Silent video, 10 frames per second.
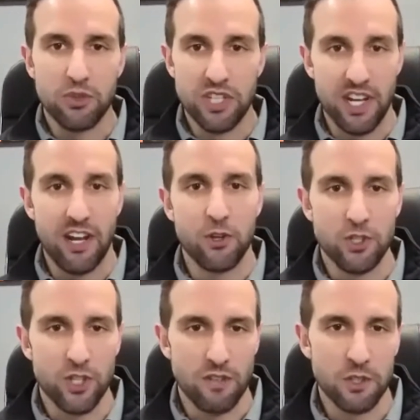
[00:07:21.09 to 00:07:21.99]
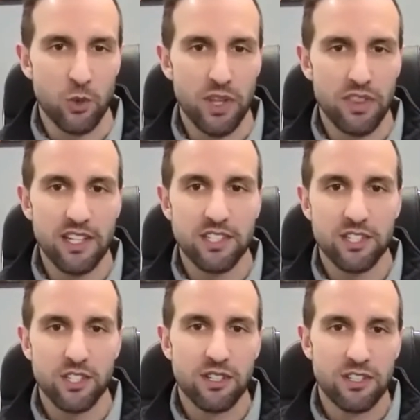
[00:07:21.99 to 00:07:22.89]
this other service with us?